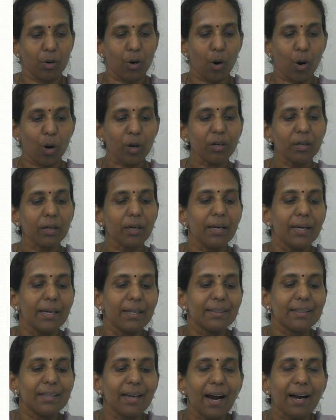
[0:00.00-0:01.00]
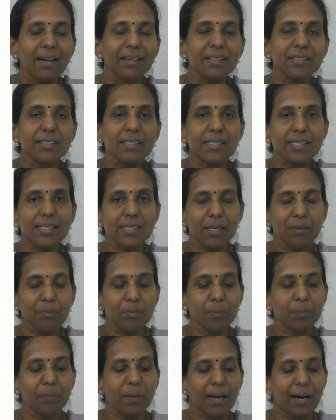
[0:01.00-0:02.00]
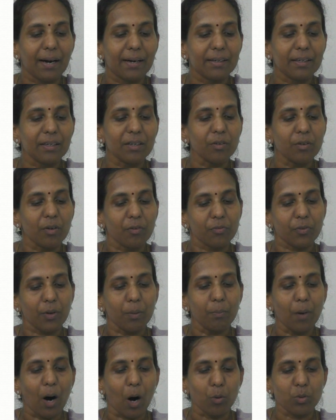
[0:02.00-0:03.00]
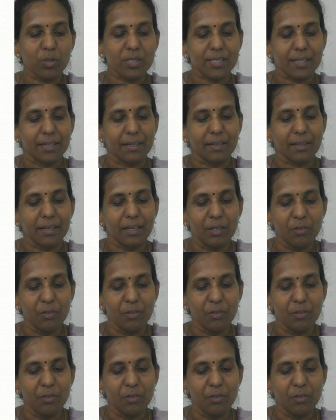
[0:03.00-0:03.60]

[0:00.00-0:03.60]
Or the antigens can be planted from outside,